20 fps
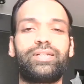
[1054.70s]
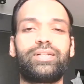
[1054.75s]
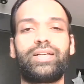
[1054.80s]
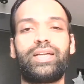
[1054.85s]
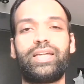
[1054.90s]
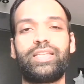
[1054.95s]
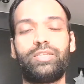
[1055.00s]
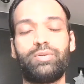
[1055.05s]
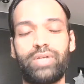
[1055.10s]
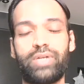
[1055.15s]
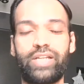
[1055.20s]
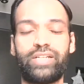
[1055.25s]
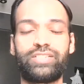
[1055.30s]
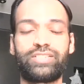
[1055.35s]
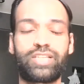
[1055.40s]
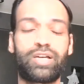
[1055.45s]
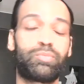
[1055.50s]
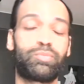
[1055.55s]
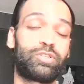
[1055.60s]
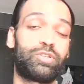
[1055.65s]
And
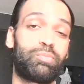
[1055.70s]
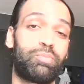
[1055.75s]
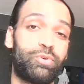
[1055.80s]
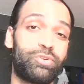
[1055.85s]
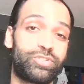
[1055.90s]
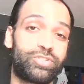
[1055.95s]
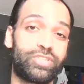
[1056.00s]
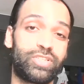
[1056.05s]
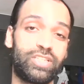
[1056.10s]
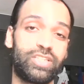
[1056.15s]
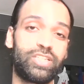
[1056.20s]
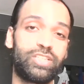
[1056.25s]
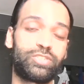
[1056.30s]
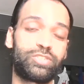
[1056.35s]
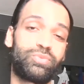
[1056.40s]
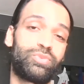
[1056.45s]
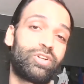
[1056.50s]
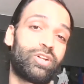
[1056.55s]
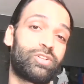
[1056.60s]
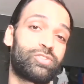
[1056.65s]
some of the Portuguese
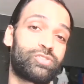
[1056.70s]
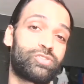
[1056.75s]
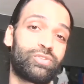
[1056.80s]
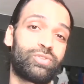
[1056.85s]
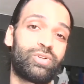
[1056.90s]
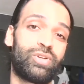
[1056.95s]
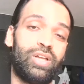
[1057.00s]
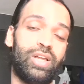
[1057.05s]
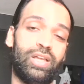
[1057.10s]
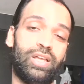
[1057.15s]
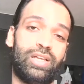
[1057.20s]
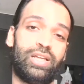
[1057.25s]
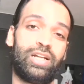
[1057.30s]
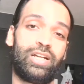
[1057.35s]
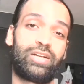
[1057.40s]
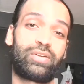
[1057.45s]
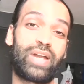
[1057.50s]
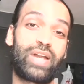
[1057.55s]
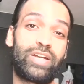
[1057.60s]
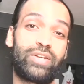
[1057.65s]
would also
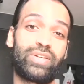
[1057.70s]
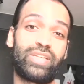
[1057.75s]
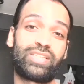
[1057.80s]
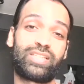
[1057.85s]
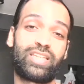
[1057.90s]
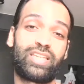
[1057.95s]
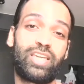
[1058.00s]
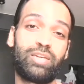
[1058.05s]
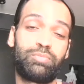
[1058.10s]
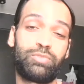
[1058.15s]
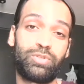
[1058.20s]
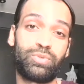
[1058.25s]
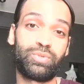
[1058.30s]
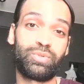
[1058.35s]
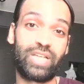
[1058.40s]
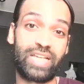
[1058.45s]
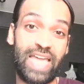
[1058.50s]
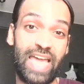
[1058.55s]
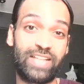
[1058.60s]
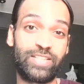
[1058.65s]
try to escape through the
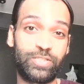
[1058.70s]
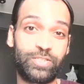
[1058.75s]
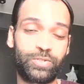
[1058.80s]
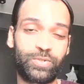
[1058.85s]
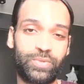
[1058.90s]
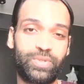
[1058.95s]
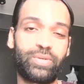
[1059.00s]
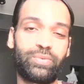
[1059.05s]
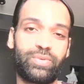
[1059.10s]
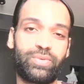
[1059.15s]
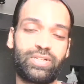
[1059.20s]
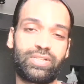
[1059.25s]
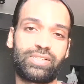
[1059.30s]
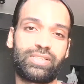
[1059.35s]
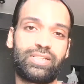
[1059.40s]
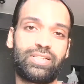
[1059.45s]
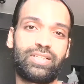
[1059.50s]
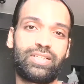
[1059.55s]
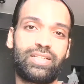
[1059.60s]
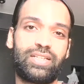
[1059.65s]
Ganges River,
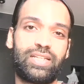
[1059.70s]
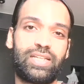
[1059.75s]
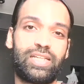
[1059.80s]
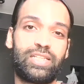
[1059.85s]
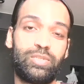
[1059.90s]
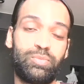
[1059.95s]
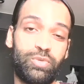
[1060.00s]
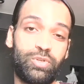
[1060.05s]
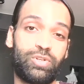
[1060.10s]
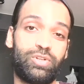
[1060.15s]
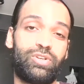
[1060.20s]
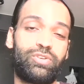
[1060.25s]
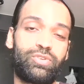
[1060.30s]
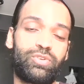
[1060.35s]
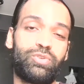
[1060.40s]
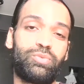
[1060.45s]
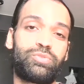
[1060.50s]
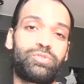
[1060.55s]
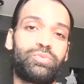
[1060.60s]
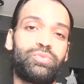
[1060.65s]
and the Mughal
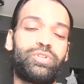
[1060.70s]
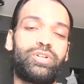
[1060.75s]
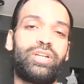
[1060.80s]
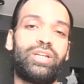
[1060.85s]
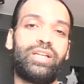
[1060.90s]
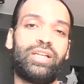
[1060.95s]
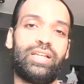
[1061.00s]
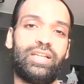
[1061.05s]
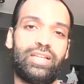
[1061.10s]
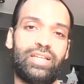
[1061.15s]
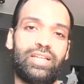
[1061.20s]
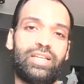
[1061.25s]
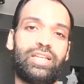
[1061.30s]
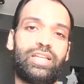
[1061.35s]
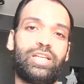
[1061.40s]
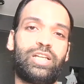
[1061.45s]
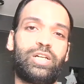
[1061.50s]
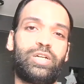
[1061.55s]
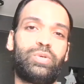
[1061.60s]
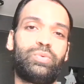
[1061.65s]
troops
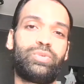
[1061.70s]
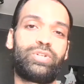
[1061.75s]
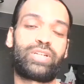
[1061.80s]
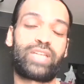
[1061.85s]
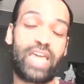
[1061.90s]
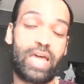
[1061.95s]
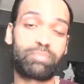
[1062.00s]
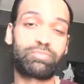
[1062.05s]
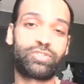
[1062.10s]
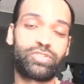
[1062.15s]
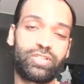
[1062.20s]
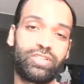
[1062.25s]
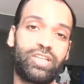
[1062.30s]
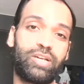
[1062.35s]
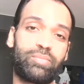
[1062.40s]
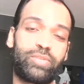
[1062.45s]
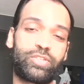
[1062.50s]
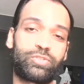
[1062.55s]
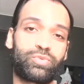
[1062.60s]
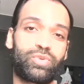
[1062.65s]
would capture them
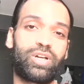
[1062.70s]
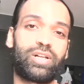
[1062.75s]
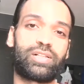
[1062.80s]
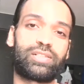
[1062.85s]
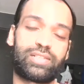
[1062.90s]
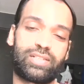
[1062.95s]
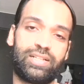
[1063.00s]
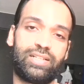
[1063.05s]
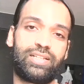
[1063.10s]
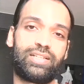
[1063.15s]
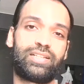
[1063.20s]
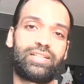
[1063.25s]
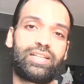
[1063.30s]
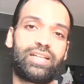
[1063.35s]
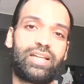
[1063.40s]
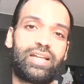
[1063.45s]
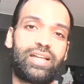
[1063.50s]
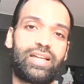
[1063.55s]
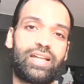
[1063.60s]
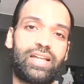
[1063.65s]
as well
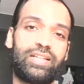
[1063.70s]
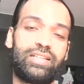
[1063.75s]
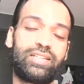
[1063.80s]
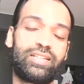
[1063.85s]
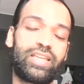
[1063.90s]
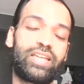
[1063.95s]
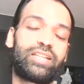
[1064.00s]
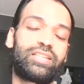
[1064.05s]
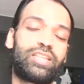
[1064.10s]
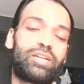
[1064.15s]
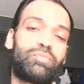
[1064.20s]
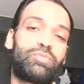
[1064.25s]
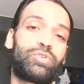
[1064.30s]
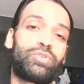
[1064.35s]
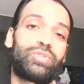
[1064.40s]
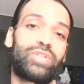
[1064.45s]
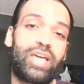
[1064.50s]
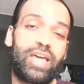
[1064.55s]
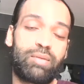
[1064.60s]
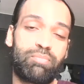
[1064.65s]
and take them to
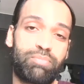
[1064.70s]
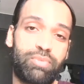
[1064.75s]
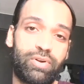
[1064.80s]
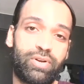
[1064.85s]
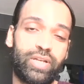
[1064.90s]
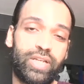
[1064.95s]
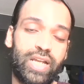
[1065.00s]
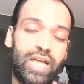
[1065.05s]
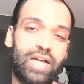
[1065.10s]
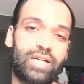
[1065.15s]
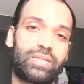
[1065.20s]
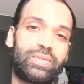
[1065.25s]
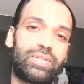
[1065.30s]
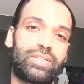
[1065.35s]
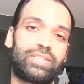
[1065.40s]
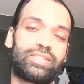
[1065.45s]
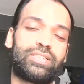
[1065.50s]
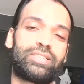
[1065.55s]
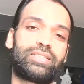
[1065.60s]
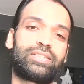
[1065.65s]
the emperor in Agra
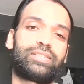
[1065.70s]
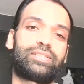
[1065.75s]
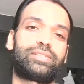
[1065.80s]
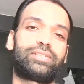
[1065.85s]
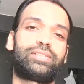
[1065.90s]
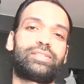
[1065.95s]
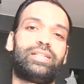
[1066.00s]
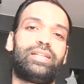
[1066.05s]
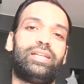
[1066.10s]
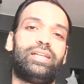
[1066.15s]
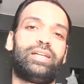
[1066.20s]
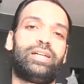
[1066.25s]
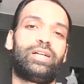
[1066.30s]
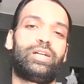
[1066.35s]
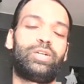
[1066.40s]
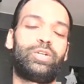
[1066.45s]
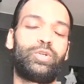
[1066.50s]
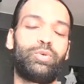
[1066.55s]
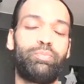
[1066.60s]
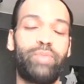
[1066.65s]

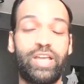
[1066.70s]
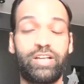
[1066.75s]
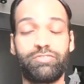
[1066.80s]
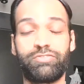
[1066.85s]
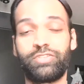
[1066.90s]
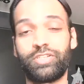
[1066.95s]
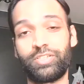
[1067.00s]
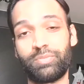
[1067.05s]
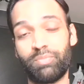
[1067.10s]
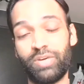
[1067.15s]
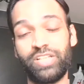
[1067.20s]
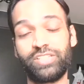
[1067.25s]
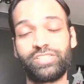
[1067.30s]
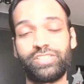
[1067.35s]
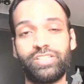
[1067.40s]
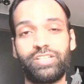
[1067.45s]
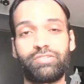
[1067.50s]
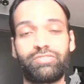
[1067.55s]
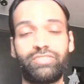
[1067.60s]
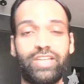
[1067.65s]
to beg for the
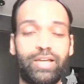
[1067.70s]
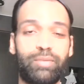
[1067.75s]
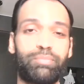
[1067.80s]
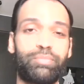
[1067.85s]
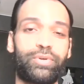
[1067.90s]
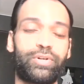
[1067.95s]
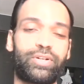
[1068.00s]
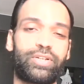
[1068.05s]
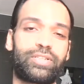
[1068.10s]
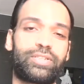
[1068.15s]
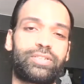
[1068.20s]
mercy of the emperor.